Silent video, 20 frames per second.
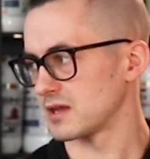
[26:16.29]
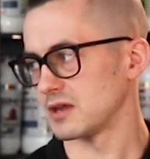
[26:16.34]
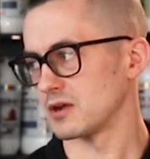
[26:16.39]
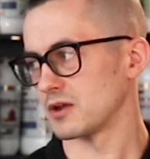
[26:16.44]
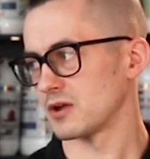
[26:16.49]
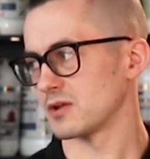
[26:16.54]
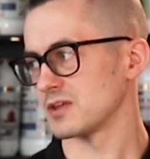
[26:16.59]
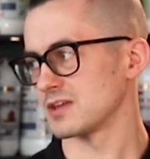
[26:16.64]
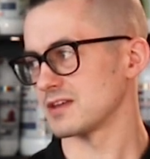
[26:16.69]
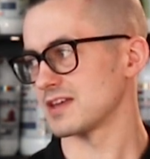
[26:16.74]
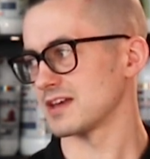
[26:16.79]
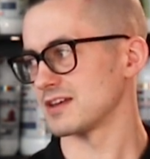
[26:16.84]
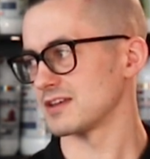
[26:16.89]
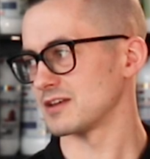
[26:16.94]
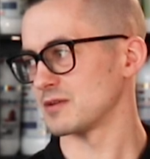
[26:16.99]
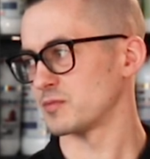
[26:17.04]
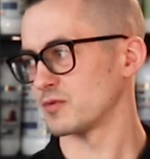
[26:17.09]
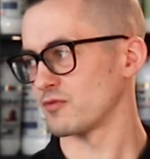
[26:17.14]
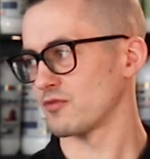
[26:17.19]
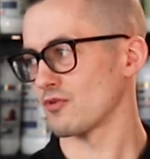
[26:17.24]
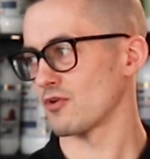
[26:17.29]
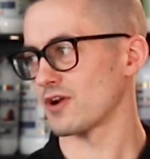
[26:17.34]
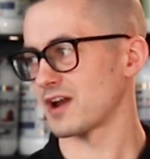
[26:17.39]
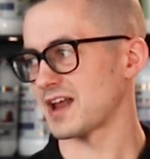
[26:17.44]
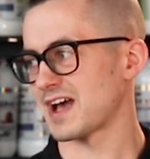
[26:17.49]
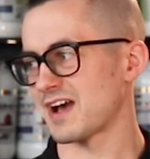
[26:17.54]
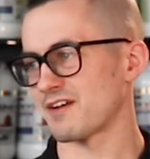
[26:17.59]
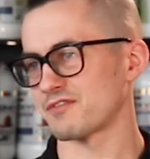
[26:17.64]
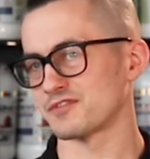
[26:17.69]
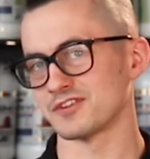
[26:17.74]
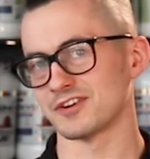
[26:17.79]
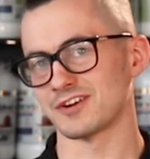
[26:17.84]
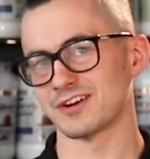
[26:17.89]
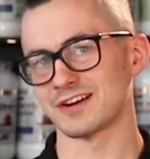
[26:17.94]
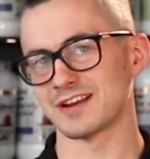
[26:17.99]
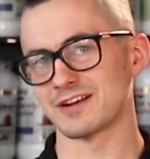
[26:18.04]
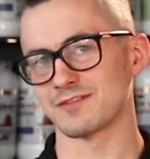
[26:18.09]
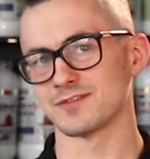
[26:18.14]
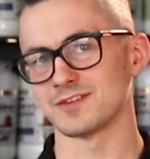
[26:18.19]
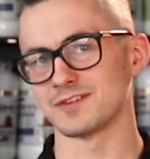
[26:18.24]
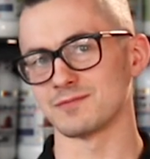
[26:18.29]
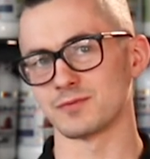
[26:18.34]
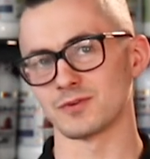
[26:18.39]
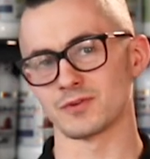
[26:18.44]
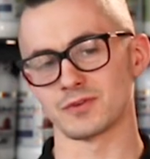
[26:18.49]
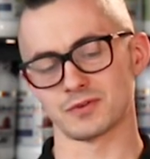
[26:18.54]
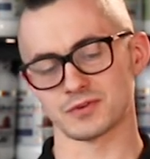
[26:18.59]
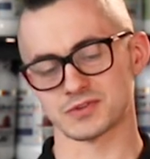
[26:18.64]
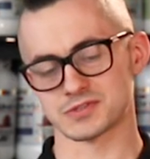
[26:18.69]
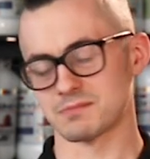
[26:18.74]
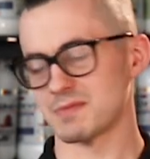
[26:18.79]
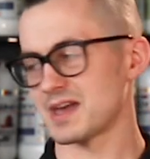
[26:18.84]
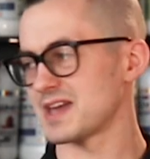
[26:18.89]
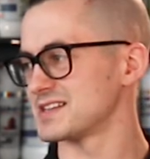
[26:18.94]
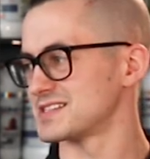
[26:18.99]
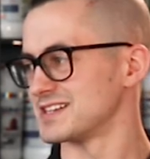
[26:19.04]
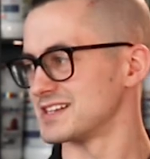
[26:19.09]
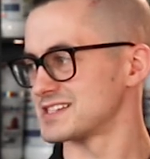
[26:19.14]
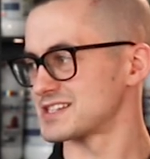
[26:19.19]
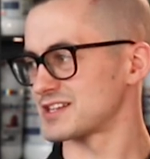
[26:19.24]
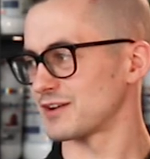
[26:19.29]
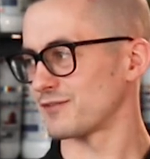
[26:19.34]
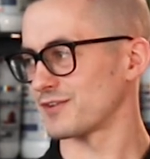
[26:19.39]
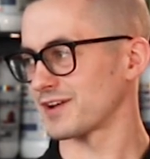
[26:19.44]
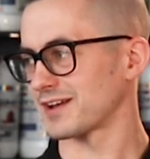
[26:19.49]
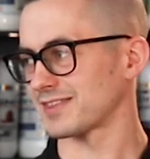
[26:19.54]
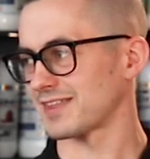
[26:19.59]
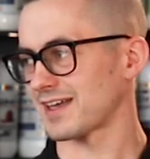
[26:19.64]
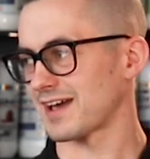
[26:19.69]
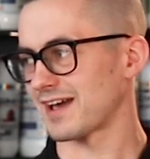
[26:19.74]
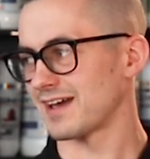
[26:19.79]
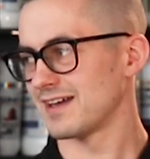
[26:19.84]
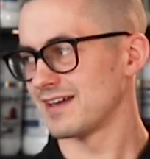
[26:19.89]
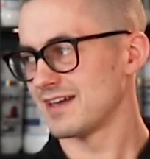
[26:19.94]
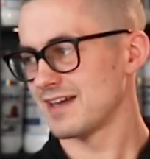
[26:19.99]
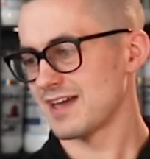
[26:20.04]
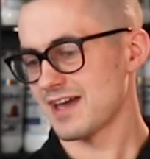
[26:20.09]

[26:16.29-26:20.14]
You know, you get your before and after and everyone looks amazing and stuff like that.